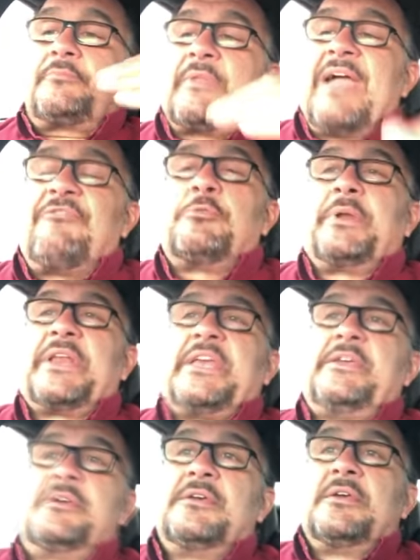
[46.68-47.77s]

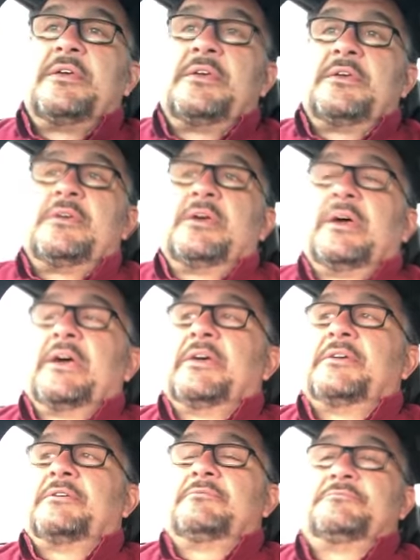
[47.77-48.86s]
everybody
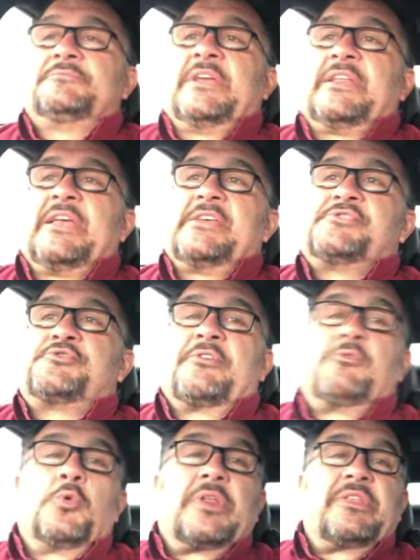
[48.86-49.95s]
that has
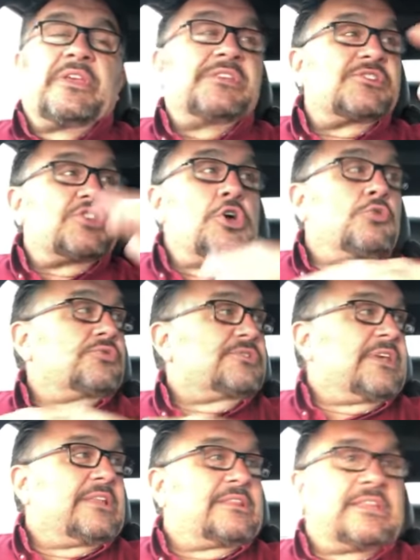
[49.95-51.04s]
driven one of these knows
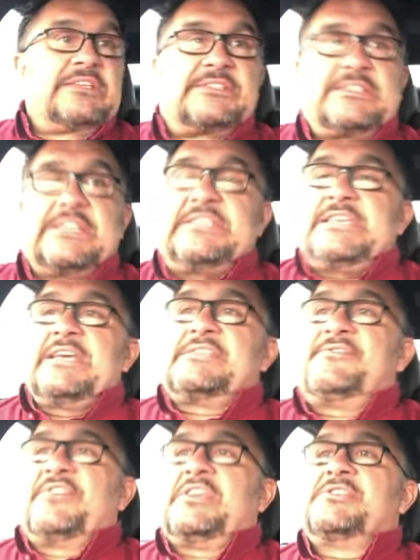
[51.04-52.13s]
that these
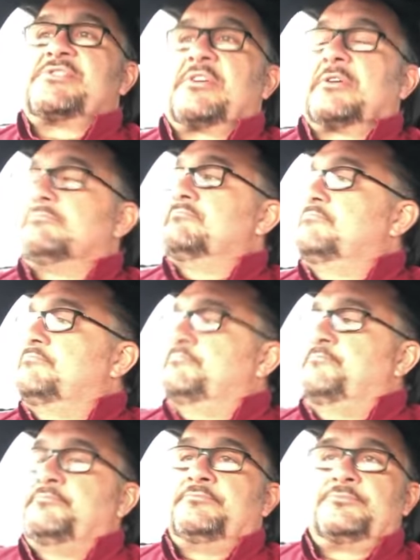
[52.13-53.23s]
CTS-Vs are
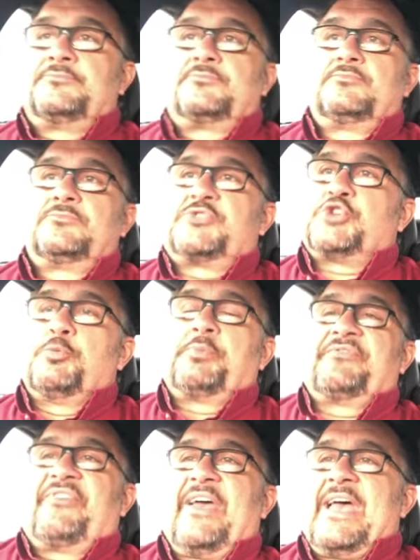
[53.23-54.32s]
stupid
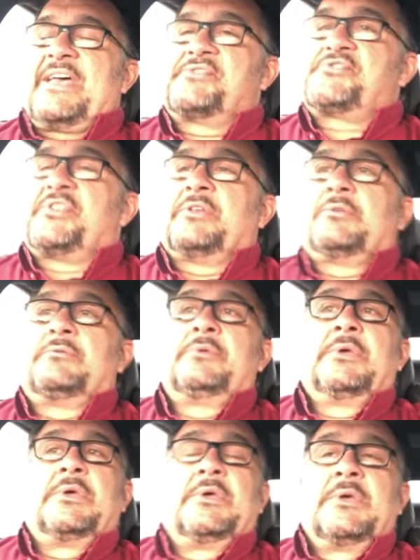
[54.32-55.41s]
fast and
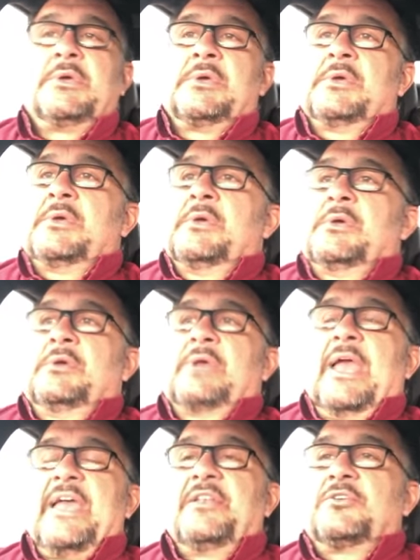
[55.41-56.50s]

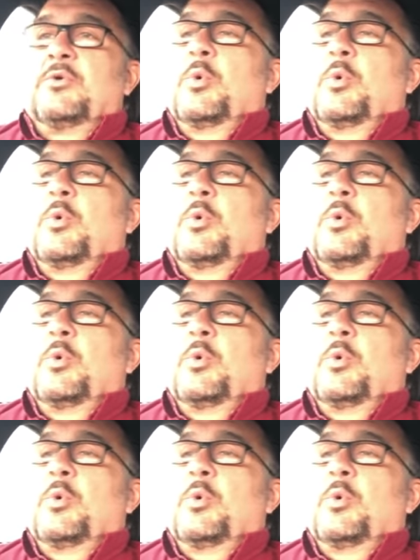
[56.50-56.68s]
handle